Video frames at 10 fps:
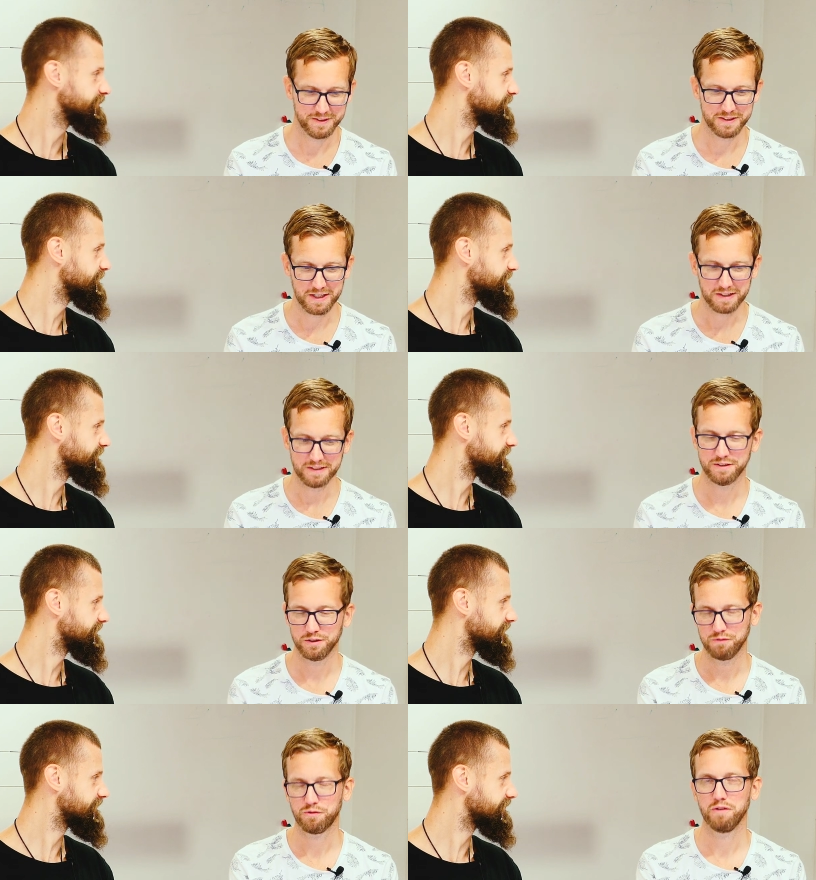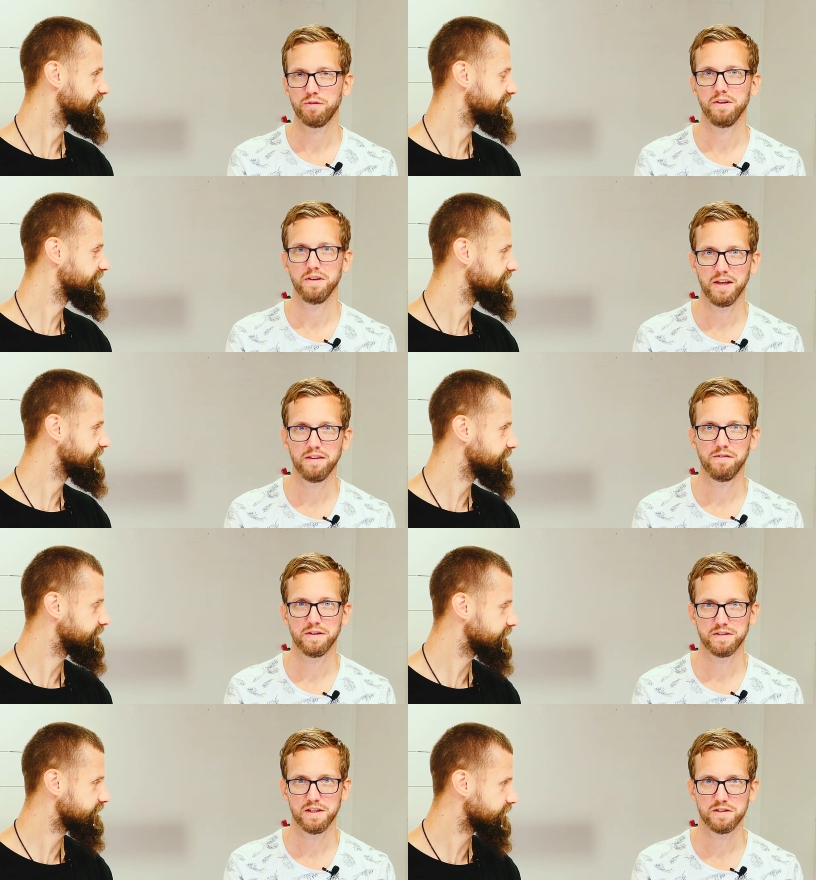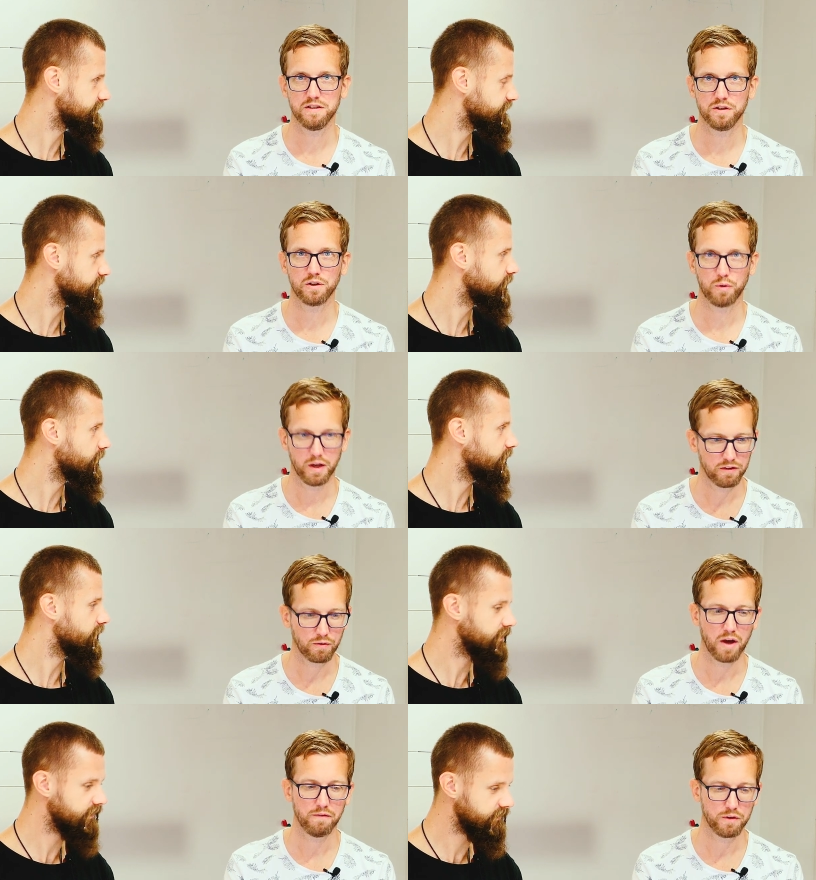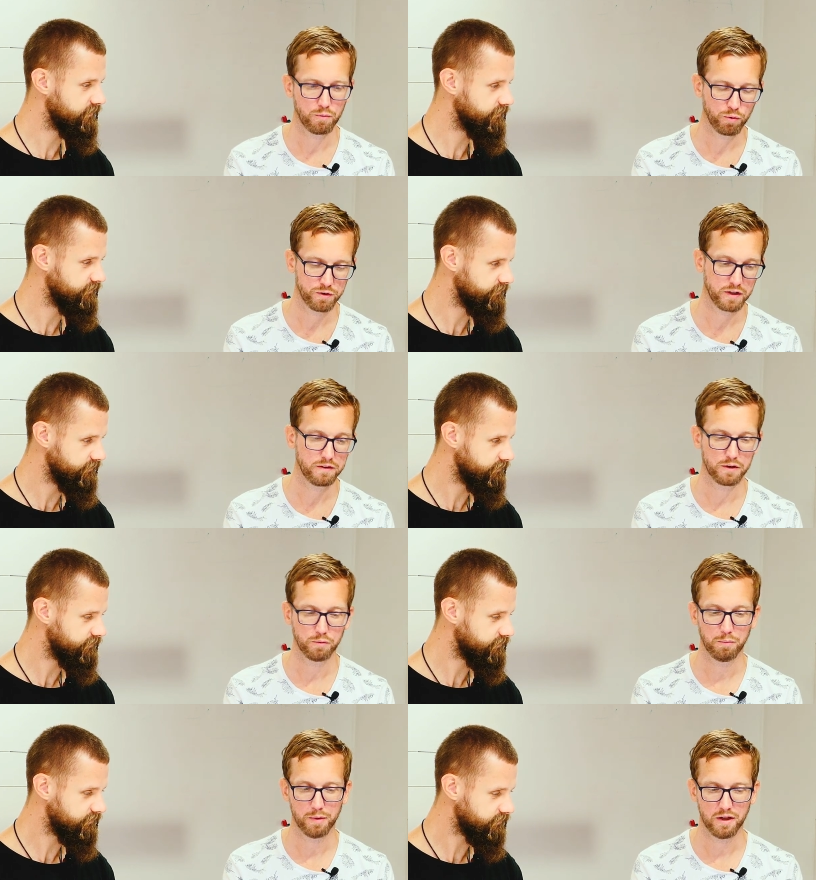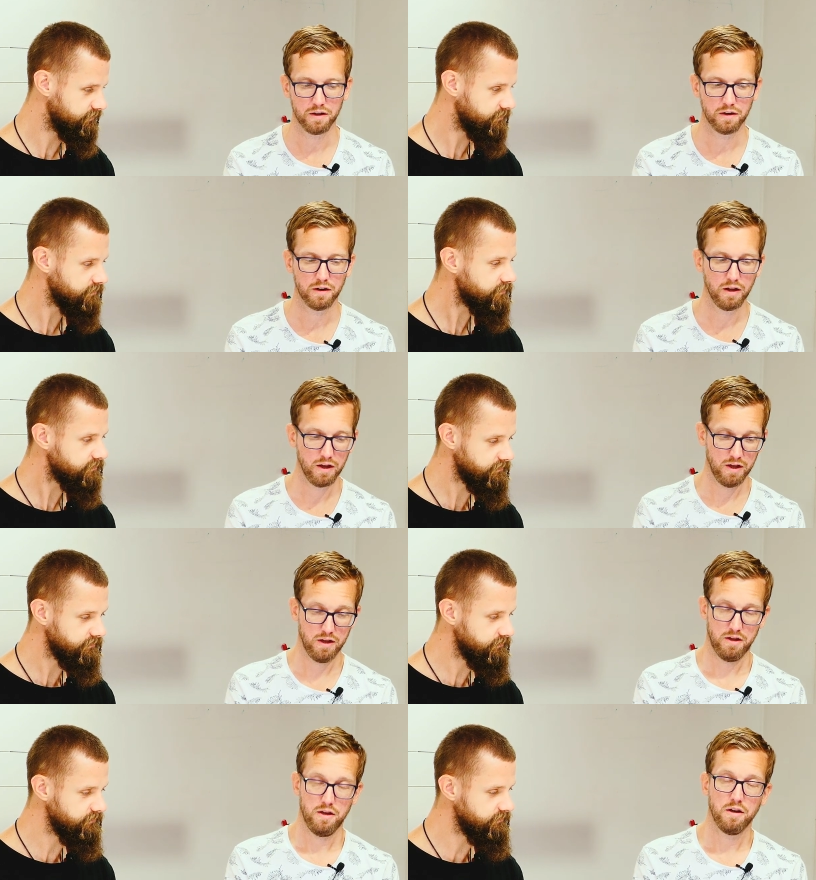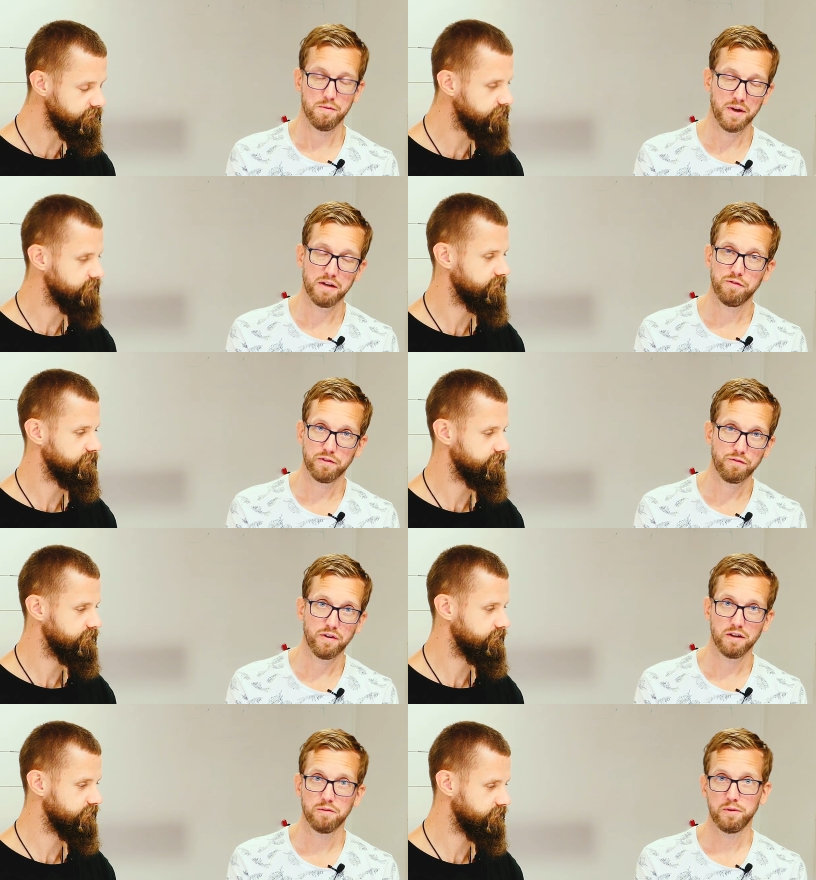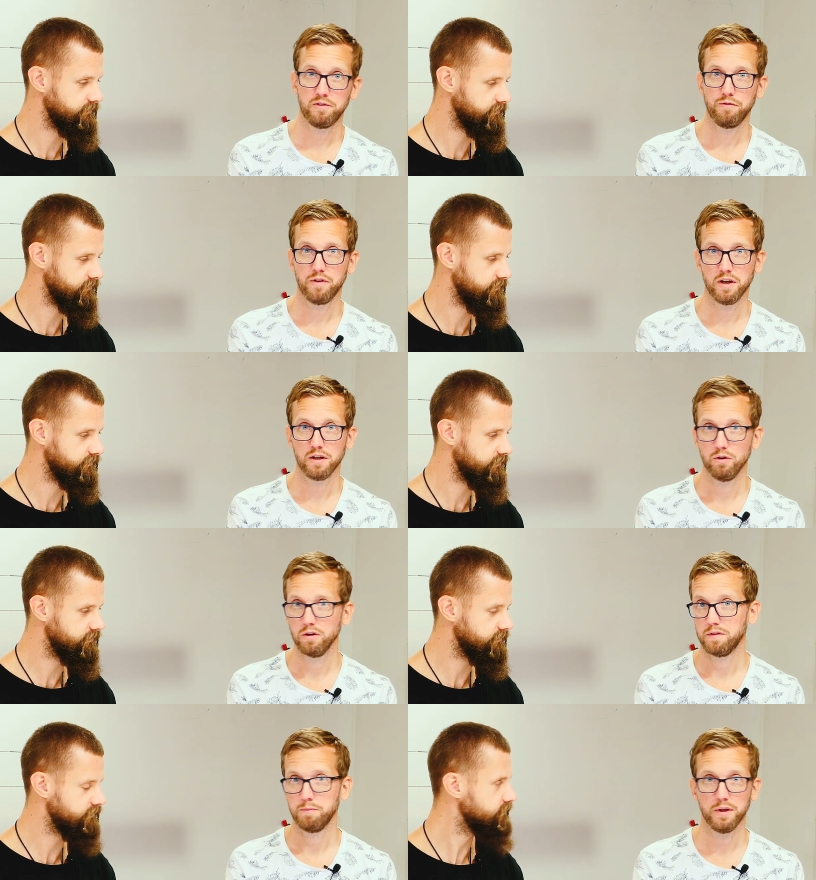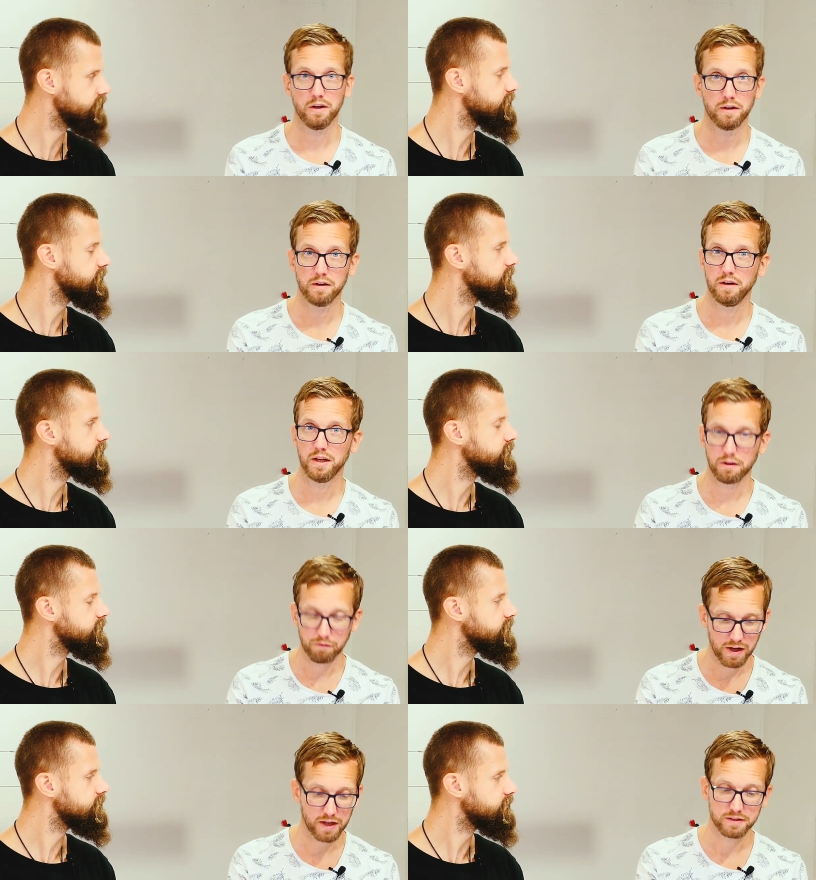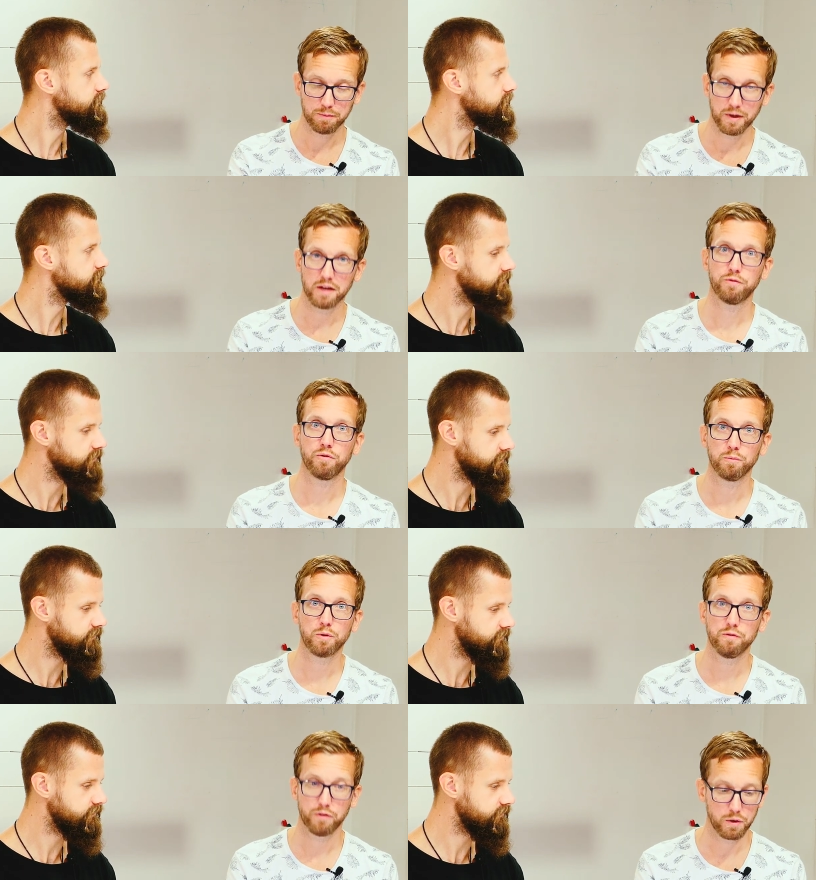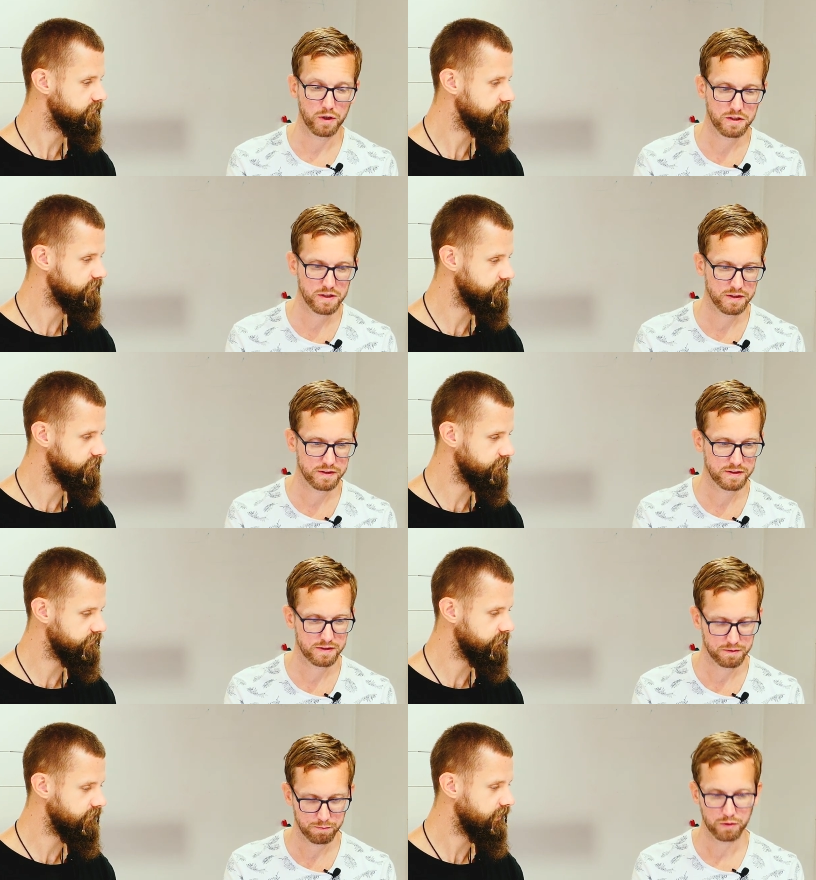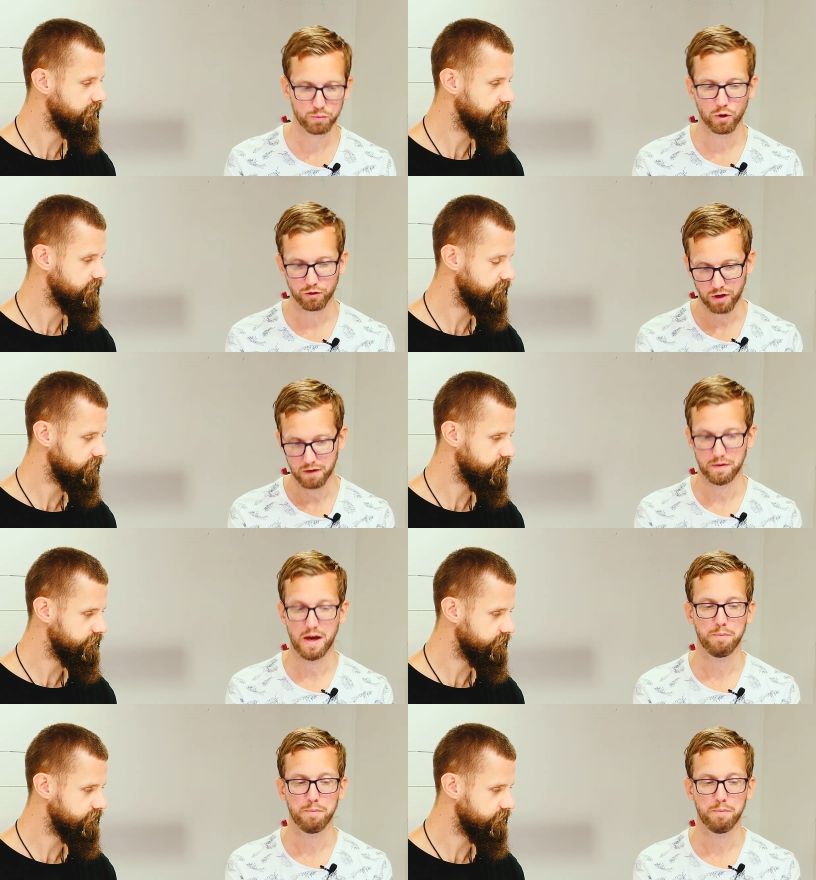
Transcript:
Speaker 1: Exactly. So for every native extension you create or have in your project, there will be an a manifest file specifying all of the build and link flags and platform configurations. But we also have the